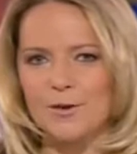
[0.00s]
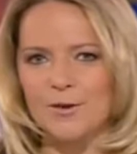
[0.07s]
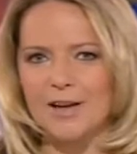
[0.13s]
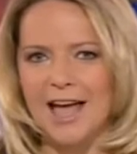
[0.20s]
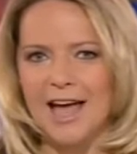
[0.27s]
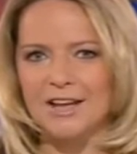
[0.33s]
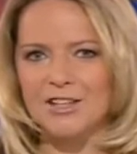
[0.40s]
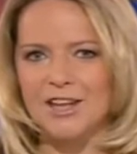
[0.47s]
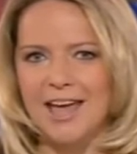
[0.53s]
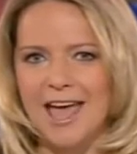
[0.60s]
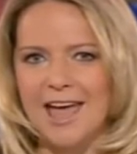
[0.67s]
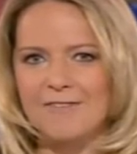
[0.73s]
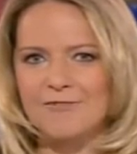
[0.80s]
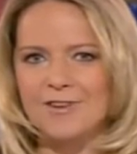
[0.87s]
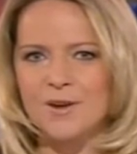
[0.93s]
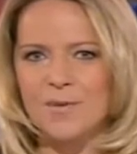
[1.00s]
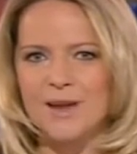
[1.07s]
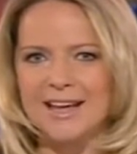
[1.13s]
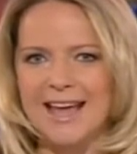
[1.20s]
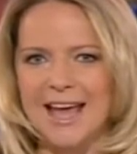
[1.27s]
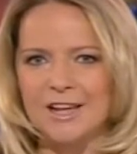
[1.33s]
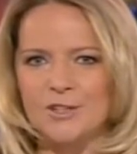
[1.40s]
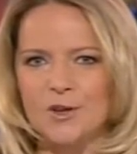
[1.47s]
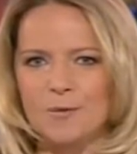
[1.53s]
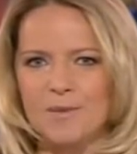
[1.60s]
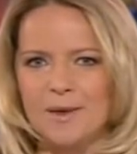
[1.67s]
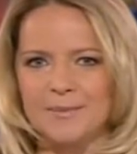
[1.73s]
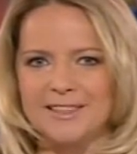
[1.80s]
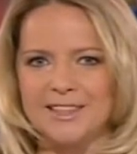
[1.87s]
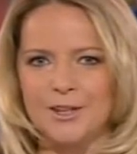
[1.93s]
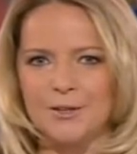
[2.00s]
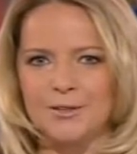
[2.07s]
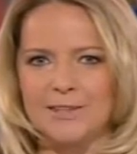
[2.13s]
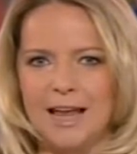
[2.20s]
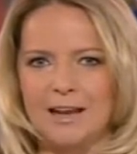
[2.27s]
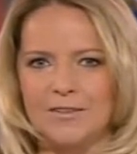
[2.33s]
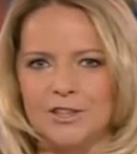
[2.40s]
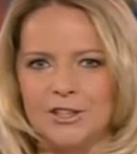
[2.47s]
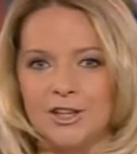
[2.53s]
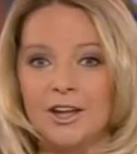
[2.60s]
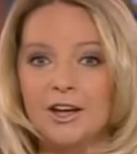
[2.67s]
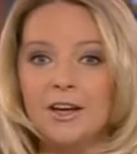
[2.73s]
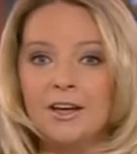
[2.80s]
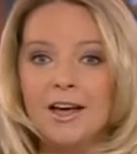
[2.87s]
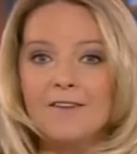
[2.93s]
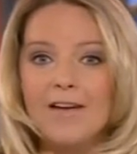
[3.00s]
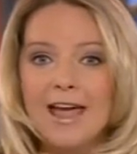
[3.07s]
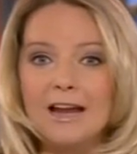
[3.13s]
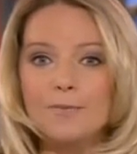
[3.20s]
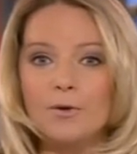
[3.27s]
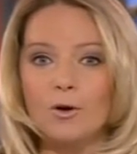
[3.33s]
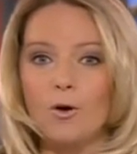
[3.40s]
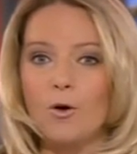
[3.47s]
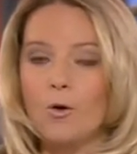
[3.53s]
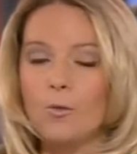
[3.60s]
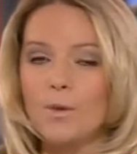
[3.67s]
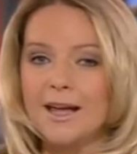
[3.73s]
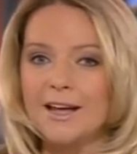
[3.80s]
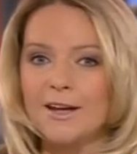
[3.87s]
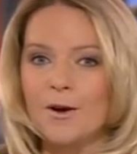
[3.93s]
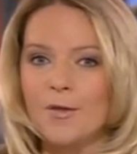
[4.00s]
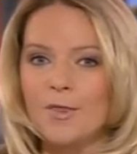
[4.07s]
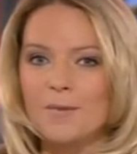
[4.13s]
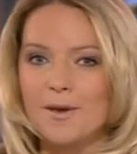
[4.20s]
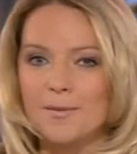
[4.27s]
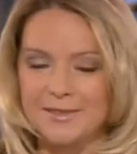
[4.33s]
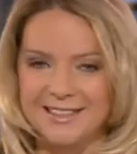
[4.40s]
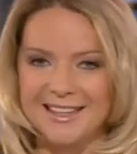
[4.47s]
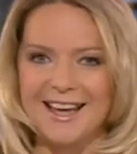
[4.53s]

cash here every weekend on BBC News Television, available all week on the BBC